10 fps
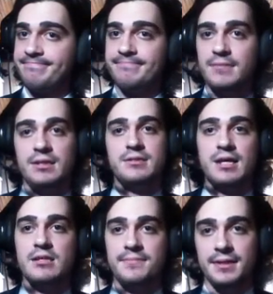It
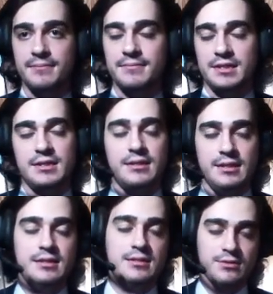can't be.
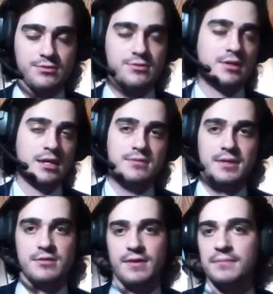It also can't be
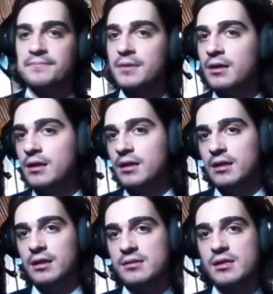as
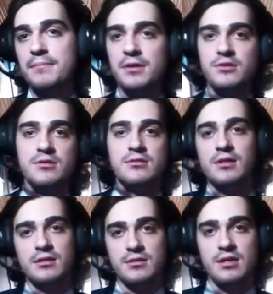well. Some merchants try
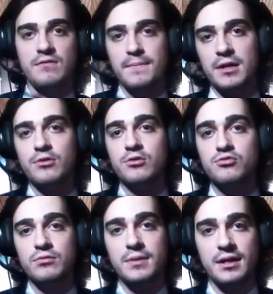to save a buck or
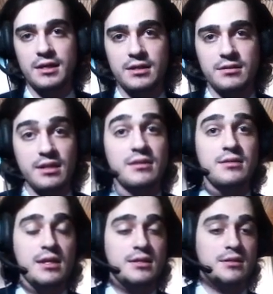two by not
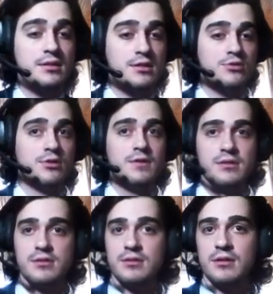taking the
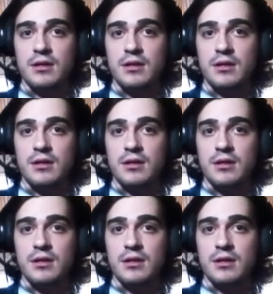insurance.